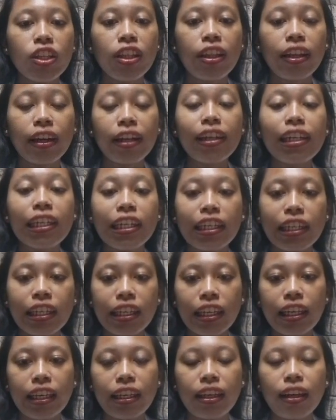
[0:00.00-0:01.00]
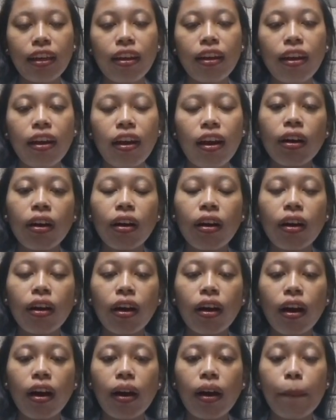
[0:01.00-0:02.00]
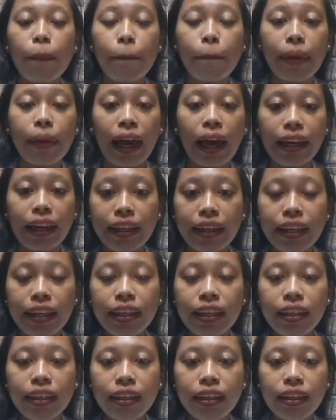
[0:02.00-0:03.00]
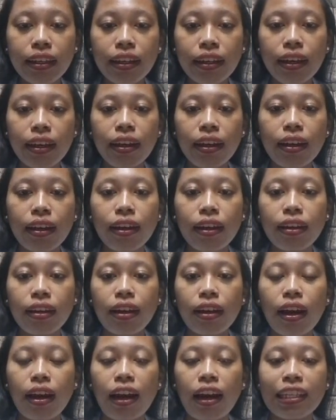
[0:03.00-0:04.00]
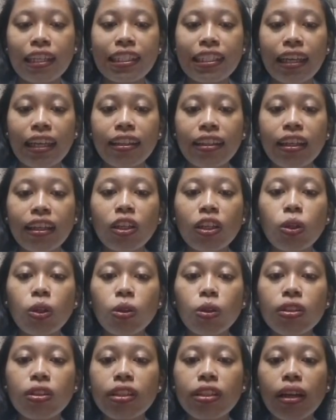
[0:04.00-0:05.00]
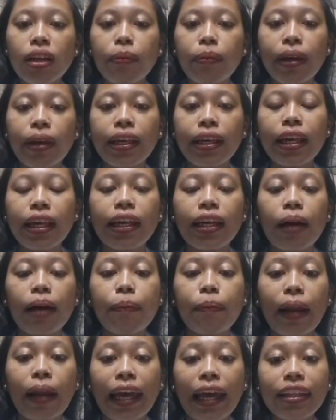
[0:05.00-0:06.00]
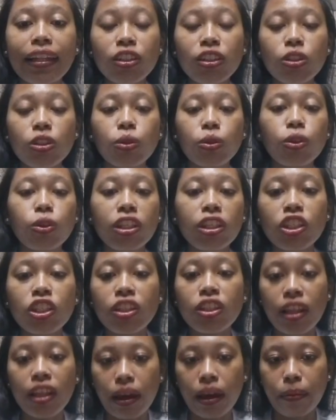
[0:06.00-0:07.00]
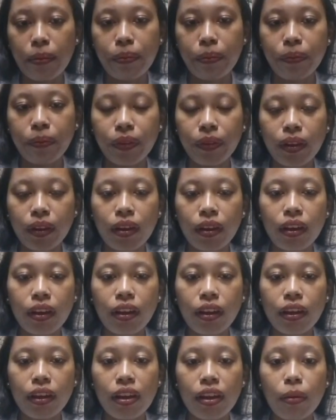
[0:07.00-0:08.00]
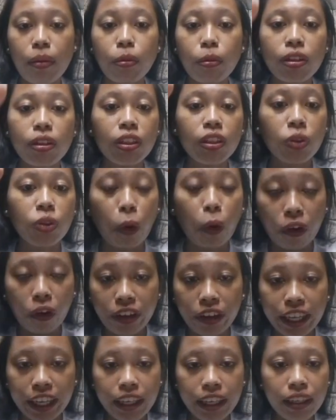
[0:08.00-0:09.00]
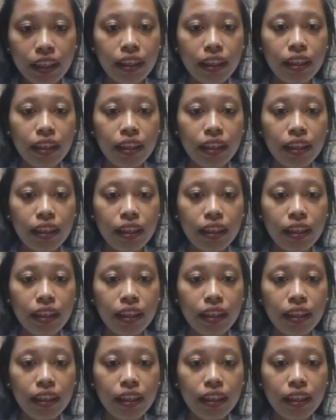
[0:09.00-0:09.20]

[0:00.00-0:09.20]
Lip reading: their learning. Planning, setting goals and making a plan to reach them. The monitoring,